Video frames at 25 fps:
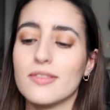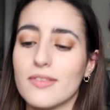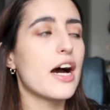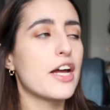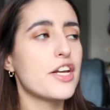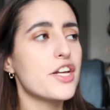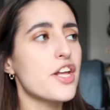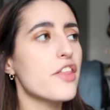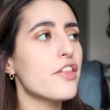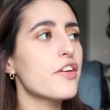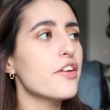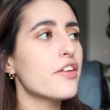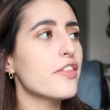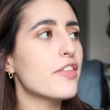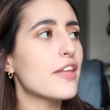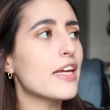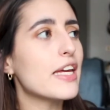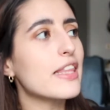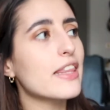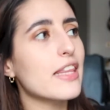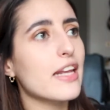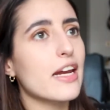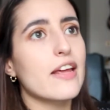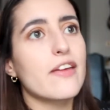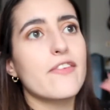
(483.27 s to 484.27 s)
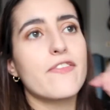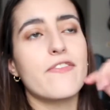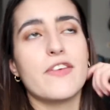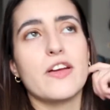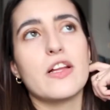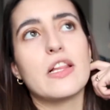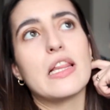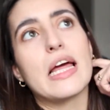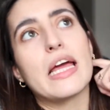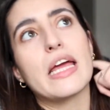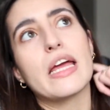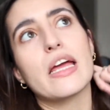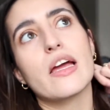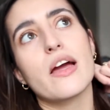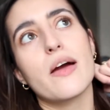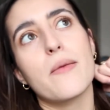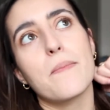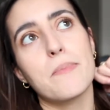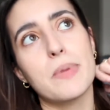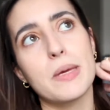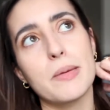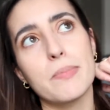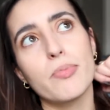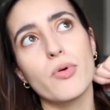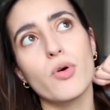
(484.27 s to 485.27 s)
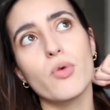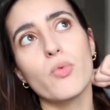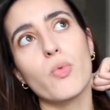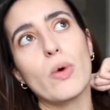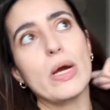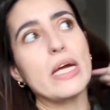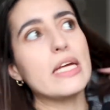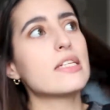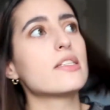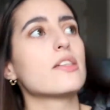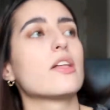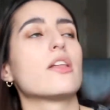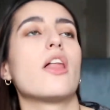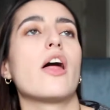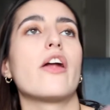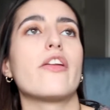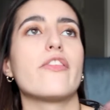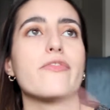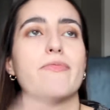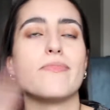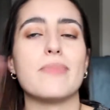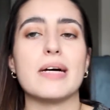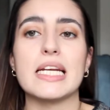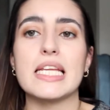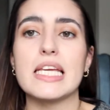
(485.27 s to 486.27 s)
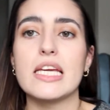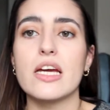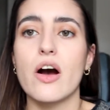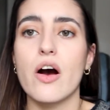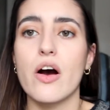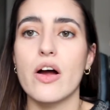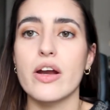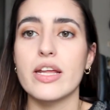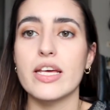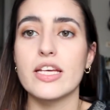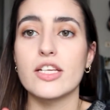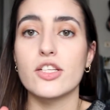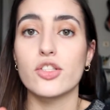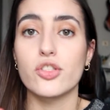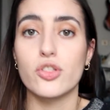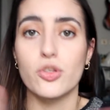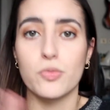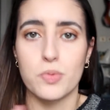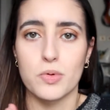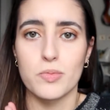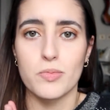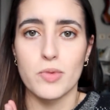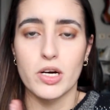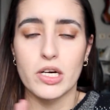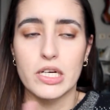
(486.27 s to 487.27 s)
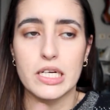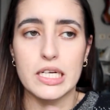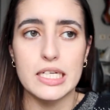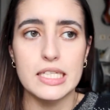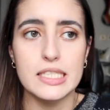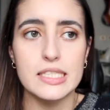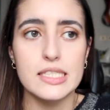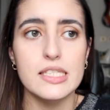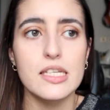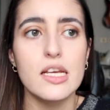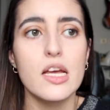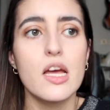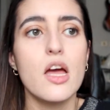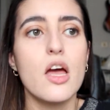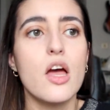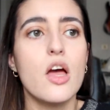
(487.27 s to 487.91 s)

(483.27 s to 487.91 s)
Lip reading: Another thing that I feel like people waste a lot of money on is supermarkets.